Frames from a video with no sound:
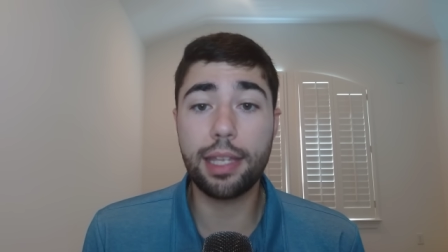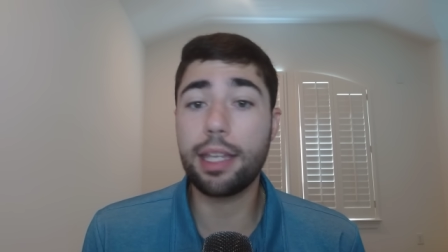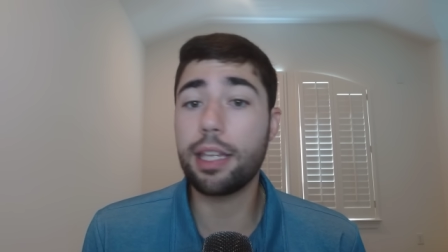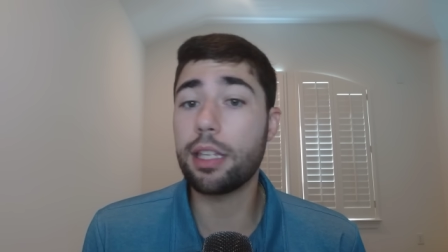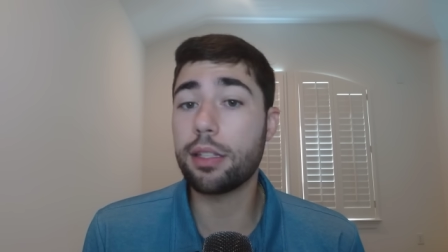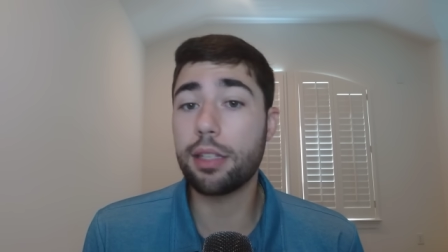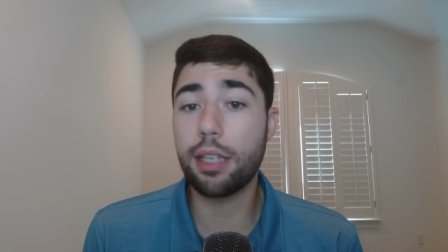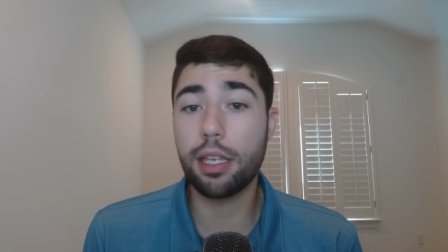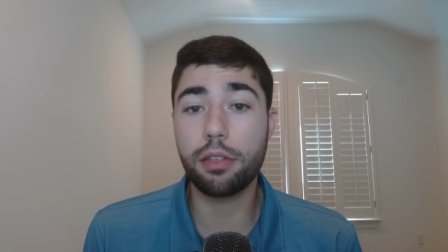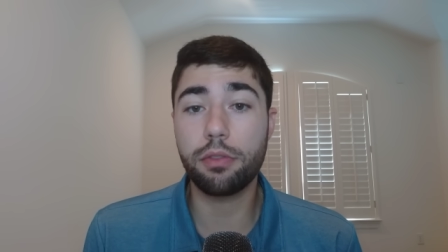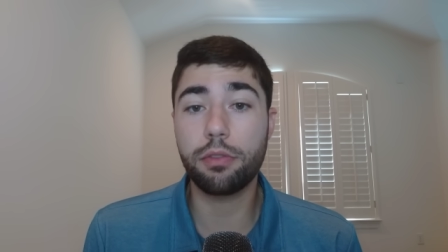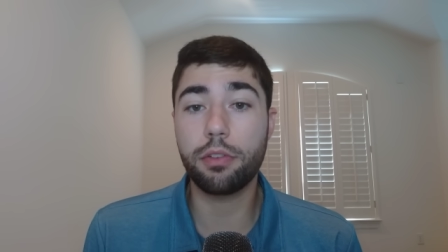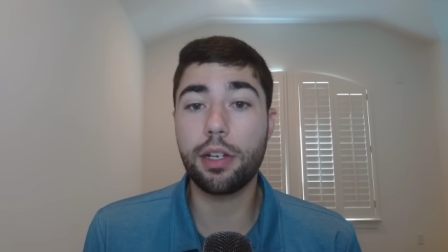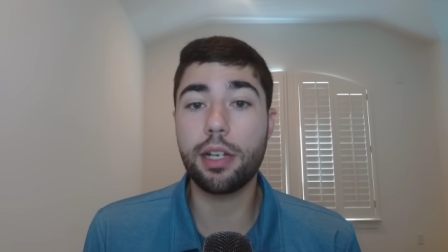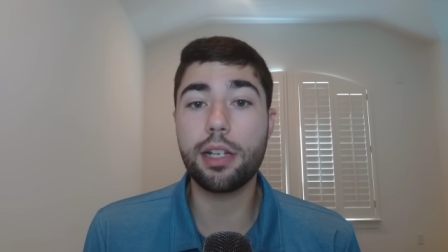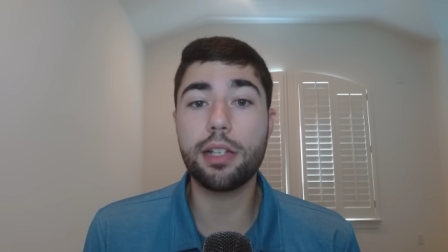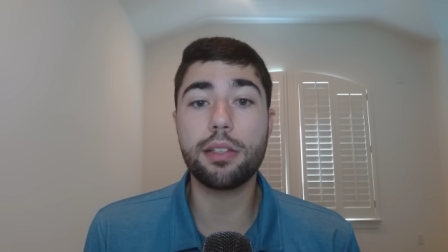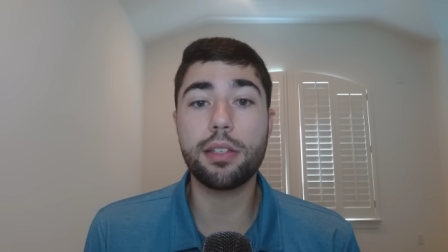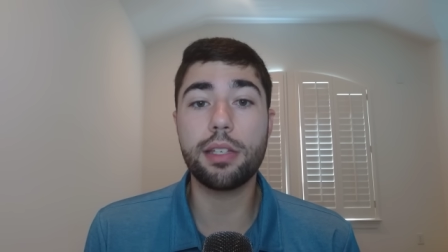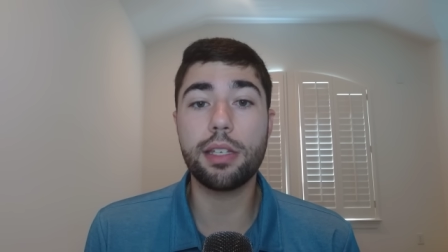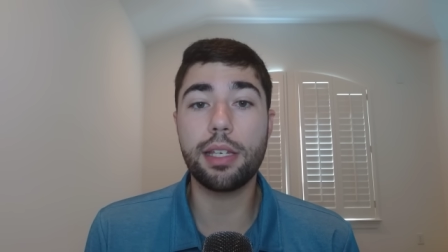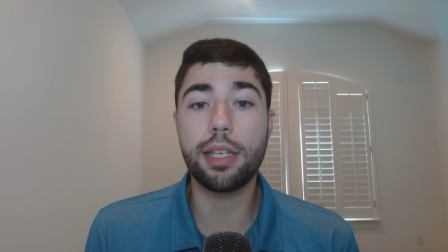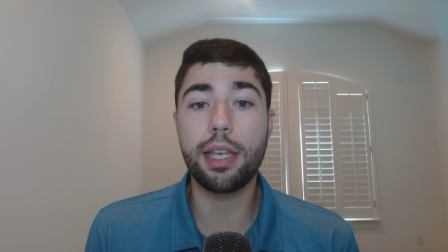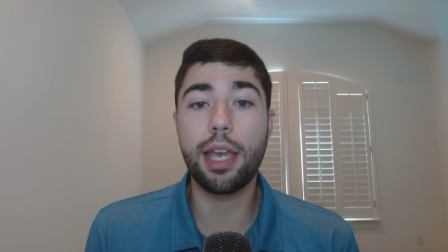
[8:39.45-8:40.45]
he can test free
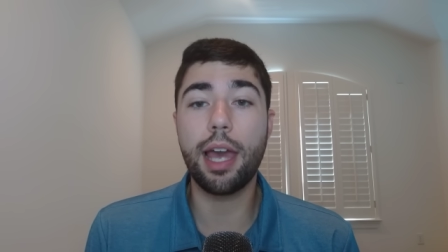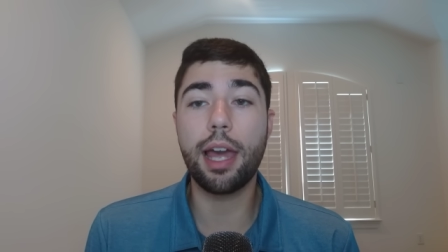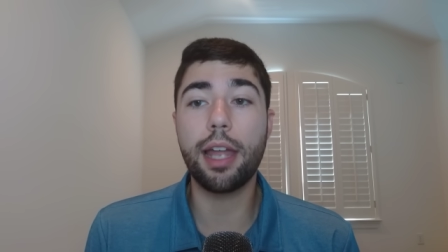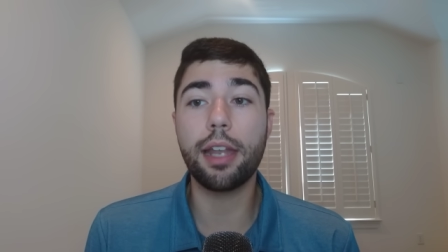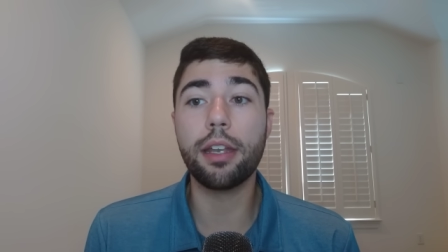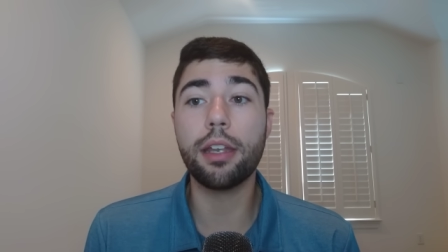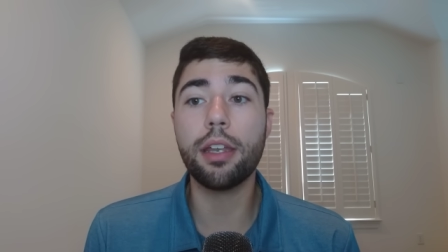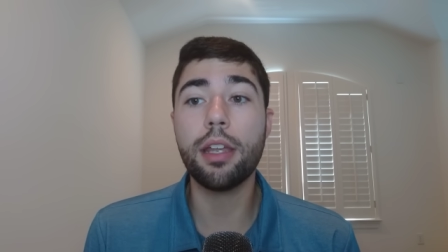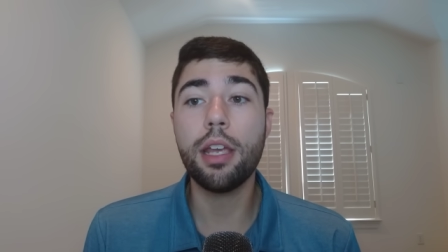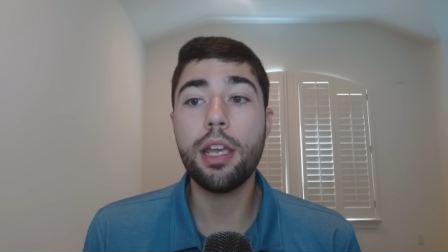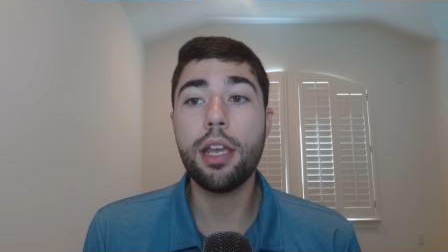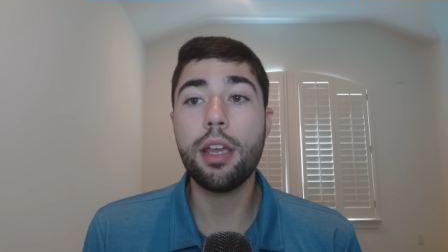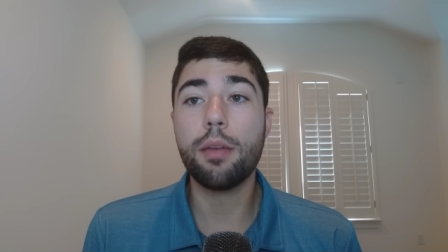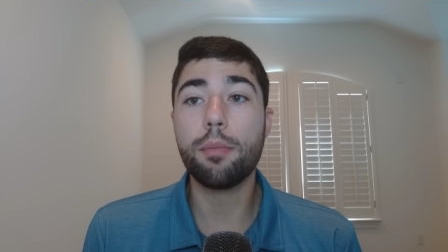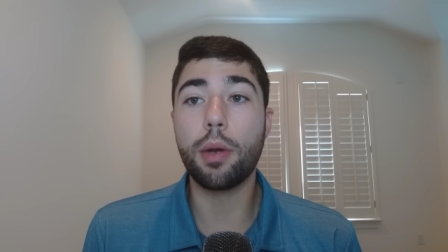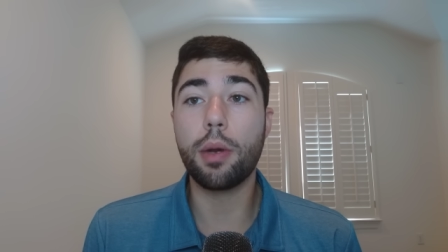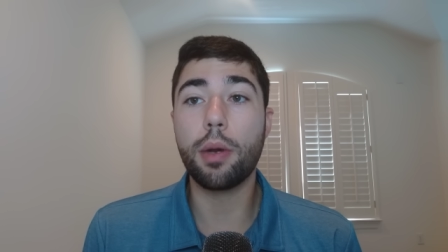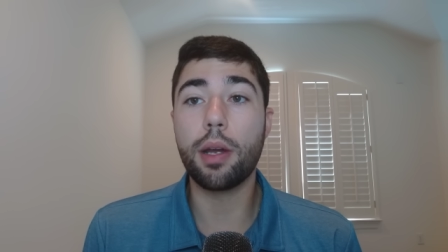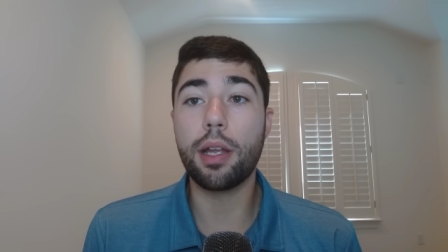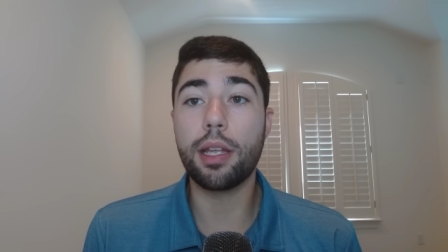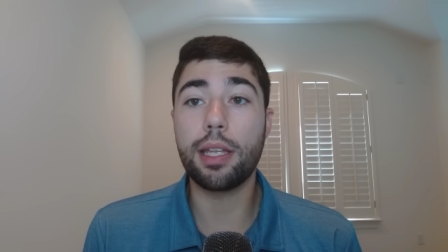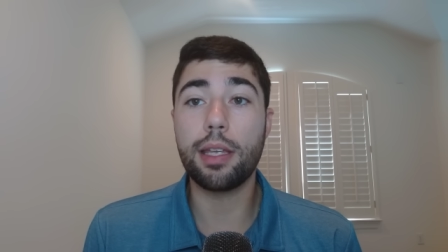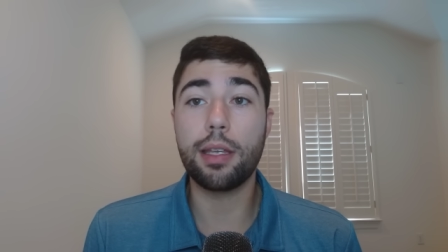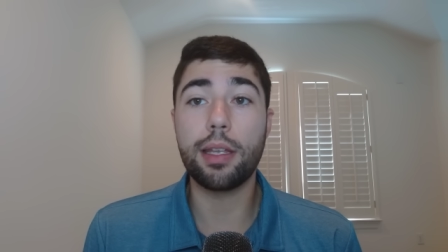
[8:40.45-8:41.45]
agency again,
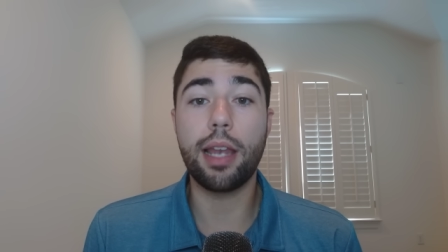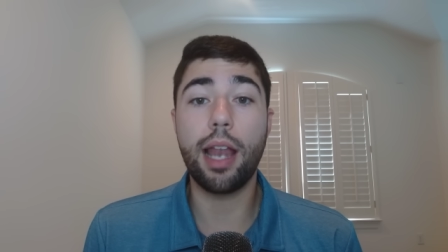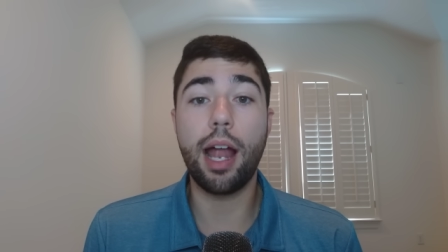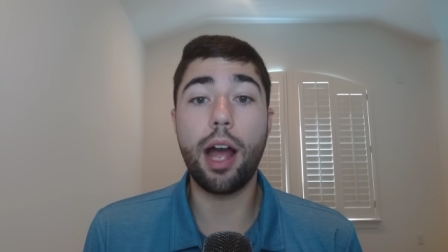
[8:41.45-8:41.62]
but he'd